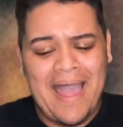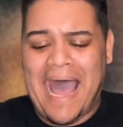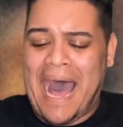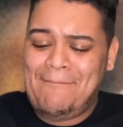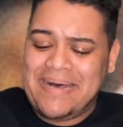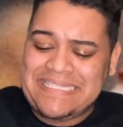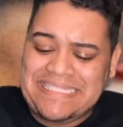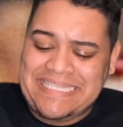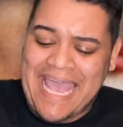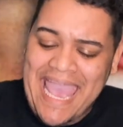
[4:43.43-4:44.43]
I'm a
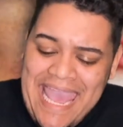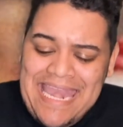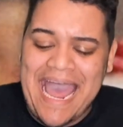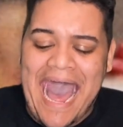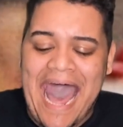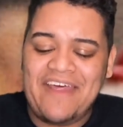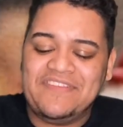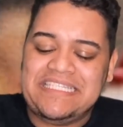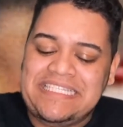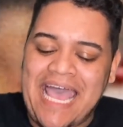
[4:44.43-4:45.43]
10 out of
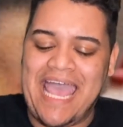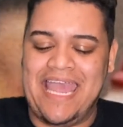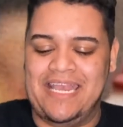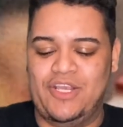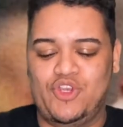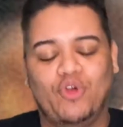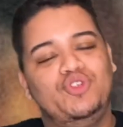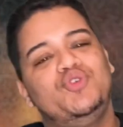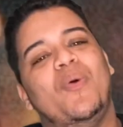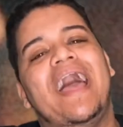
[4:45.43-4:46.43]
10.
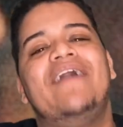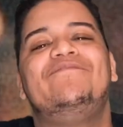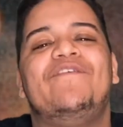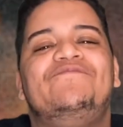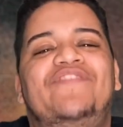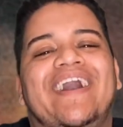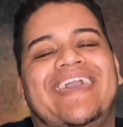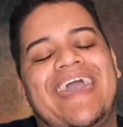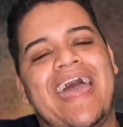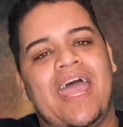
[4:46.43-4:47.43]
Don't you ever
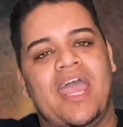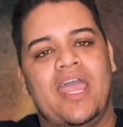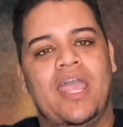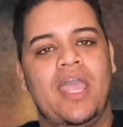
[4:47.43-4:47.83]
forget.